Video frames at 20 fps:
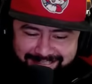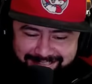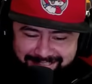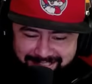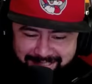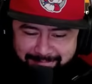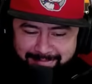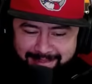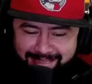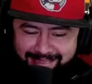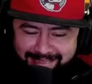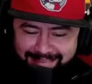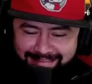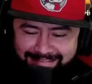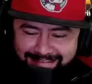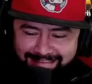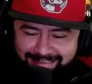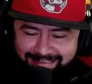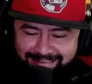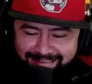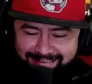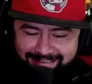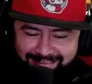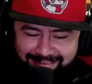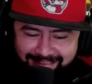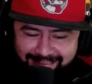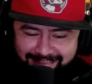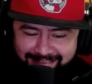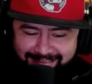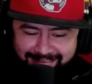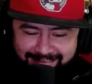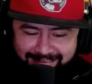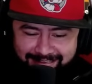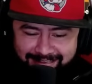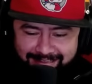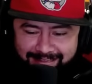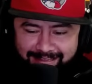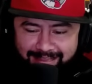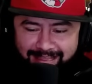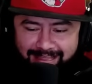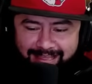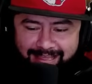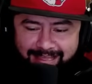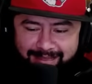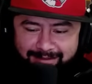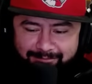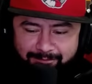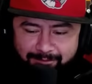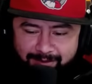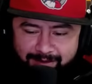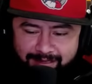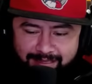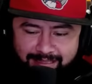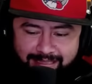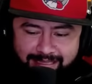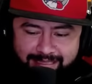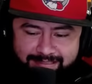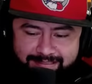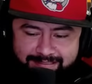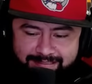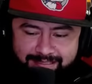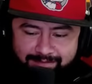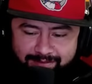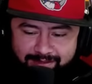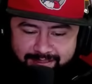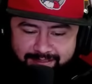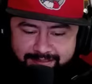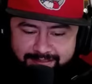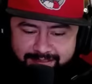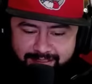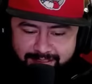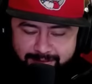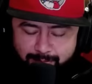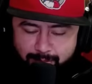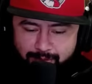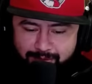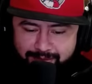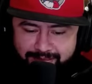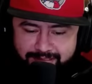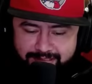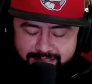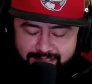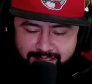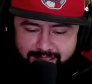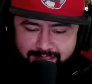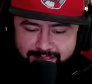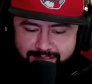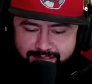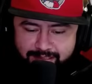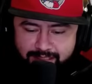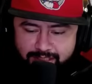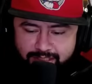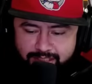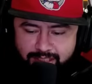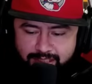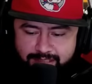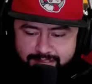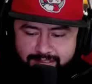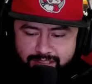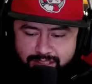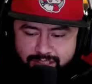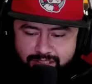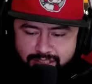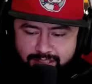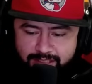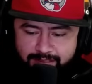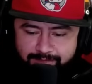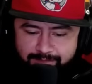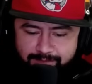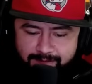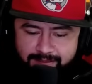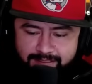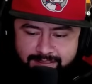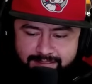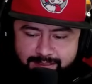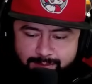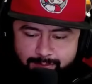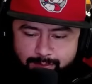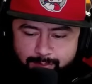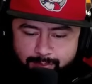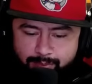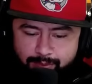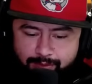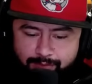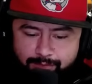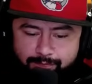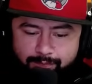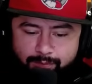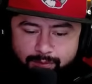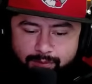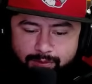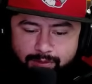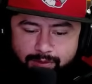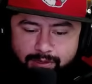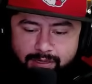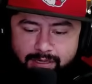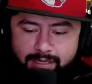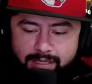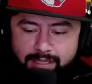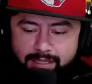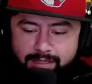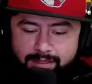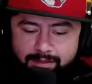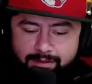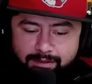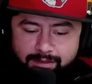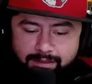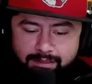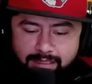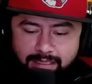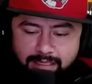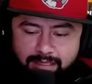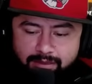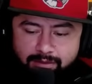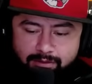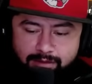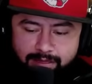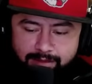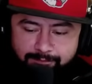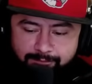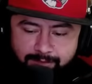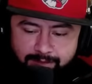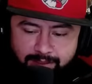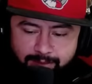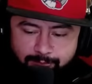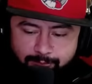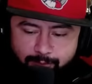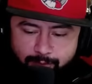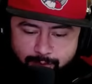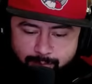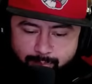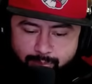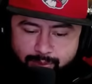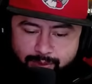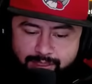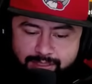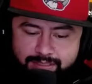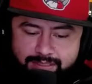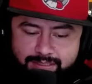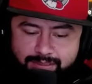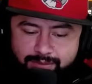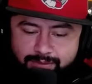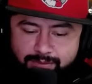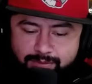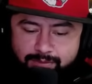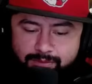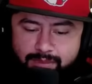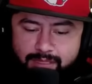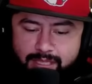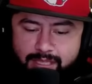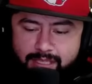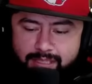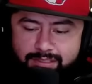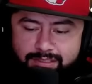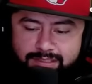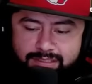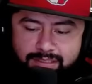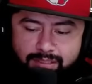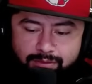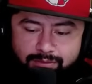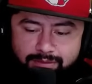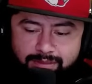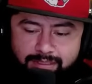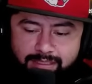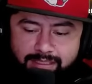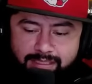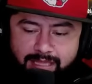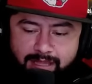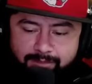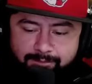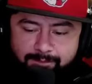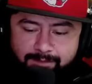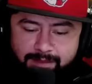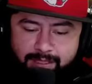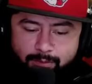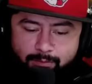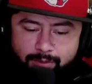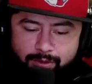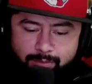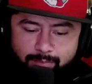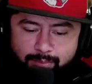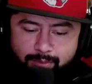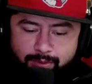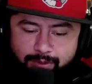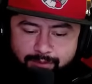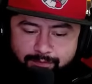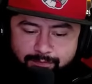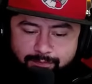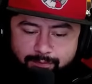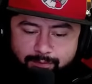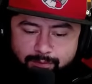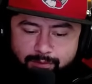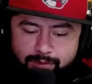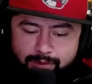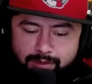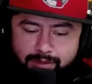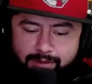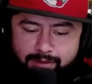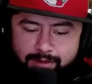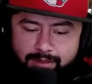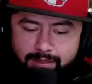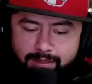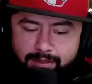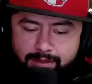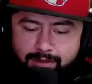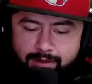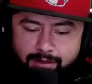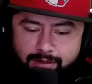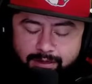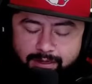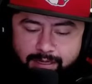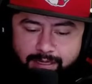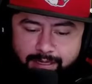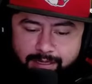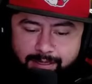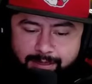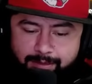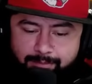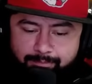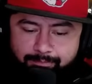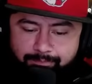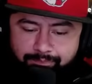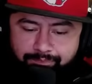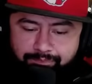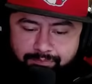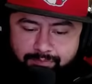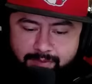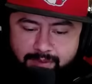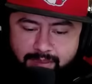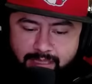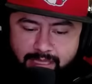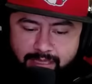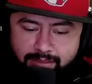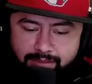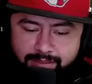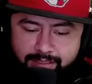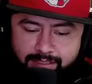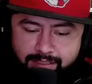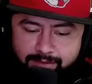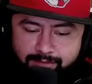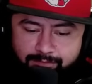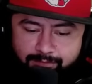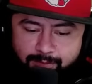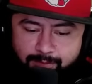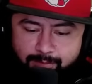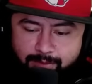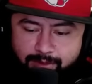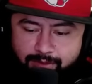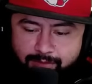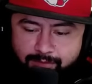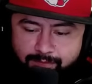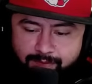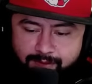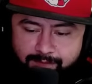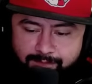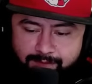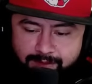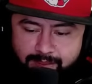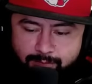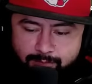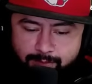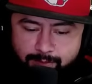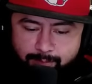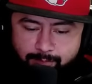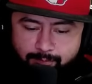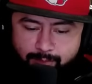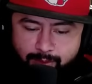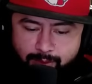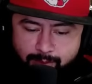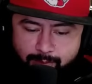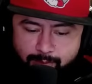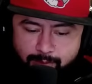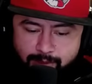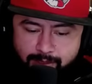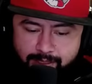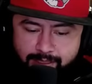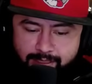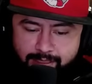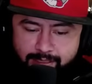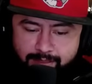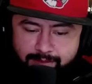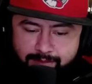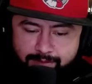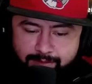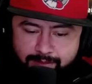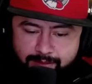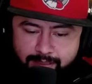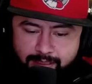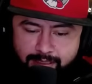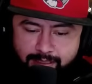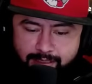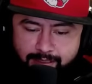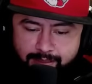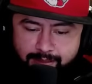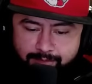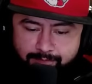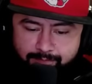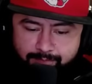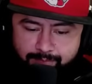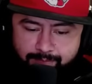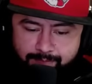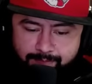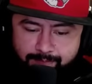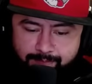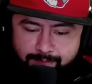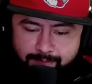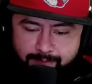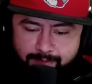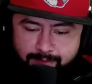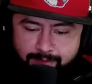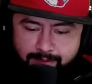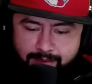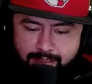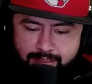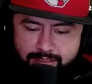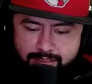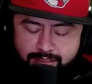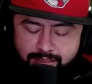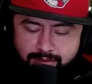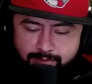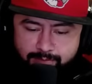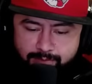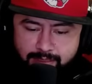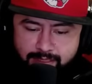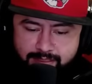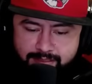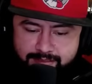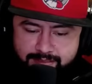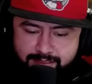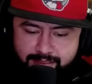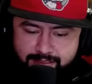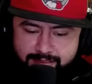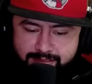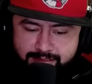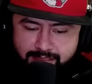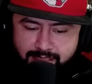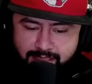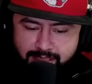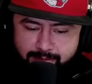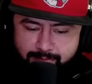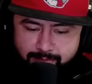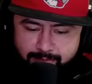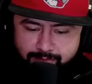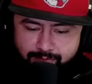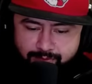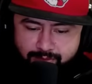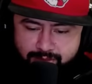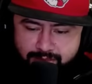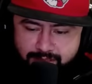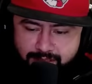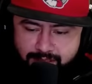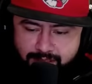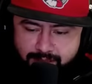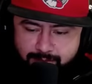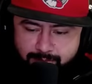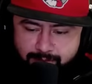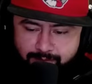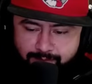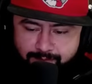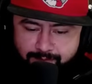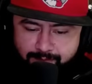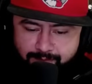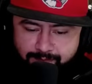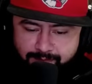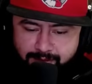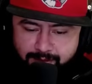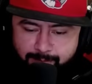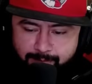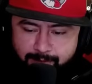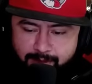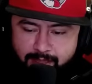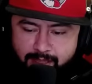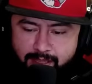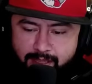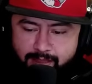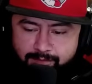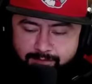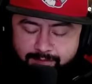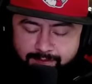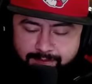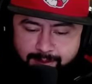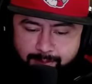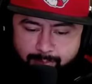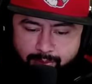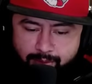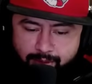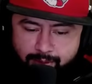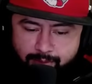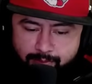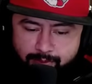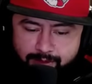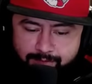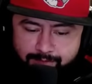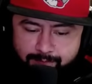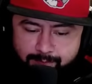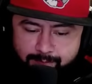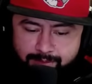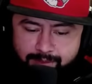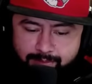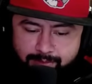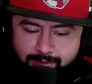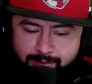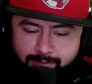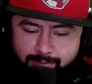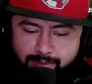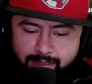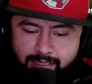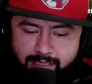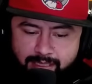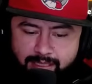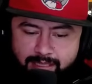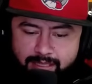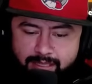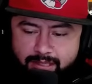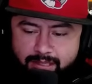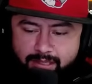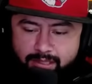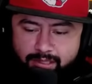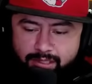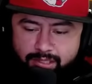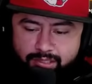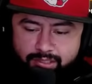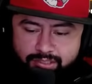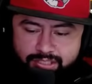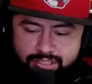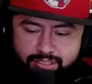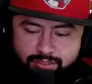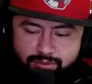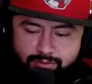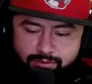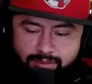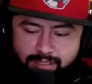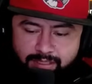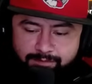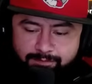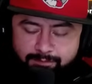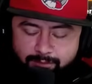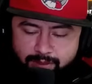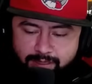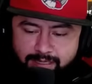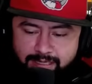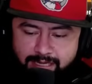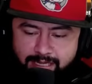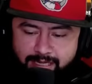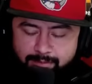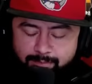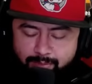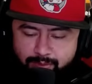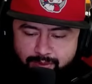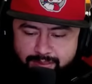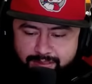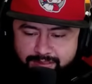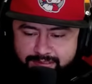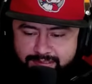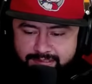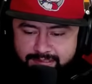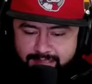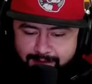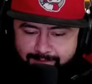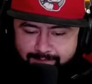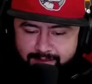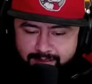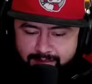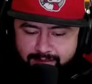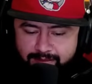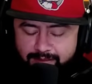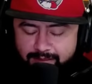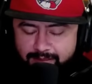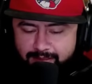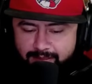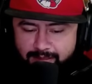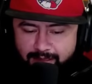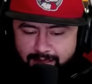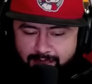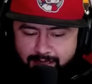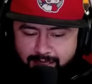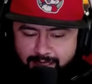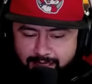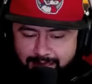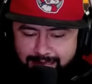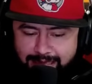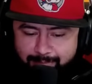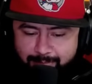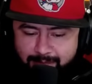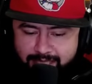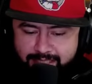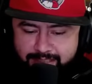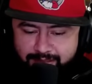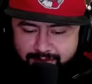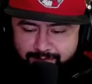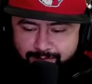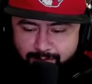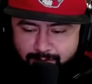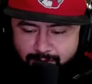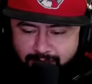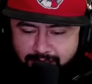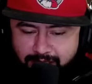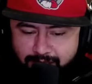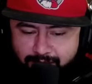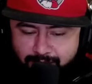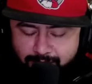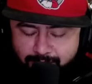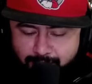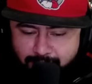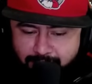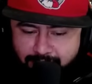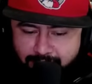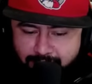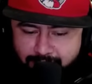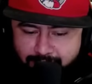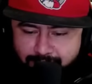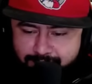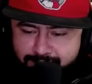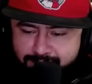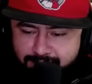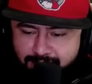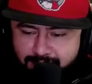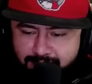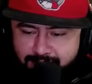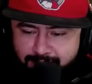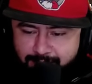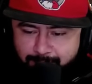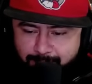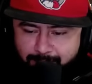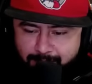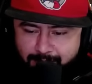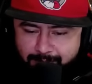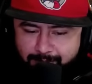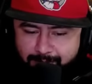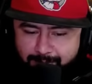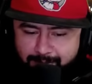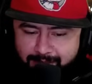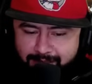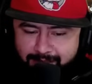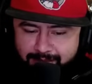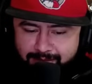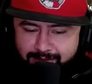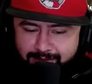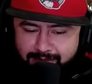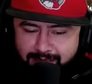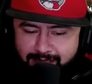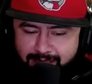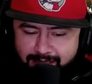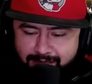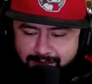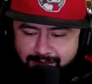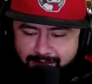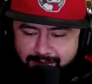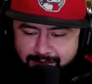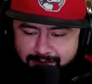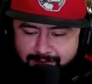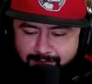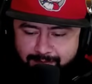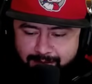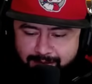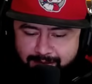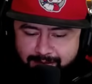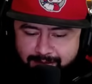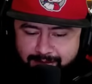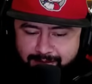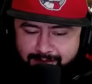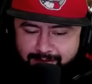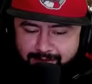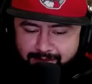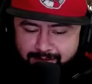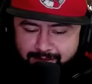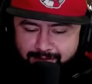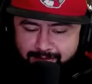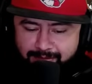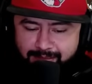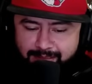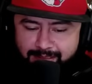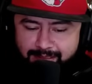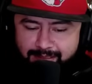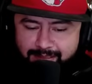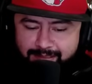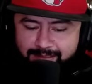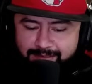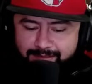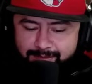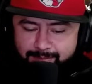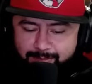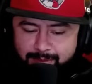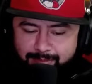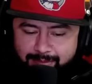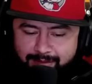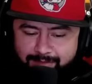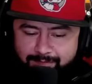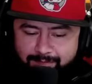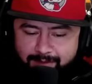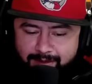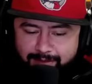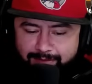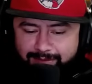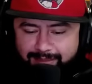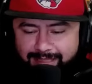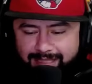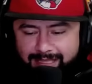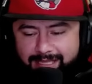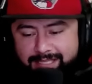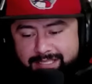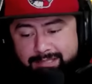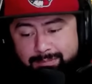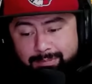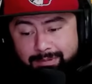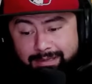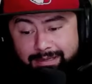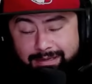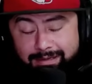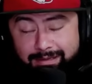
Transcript: man did it again. Ann Fernie at 76.6, Jason G 57.4, the Neo at 54.2, Stoneland at 51.4, Eldent from ROV 51.1, not sure how to say his name, unfortunately, but 50.1 from WB. Yours truly, 49.7. I'm actually fully healed right now, so I could have probably been a little higher if I, put my foot on the gas, but,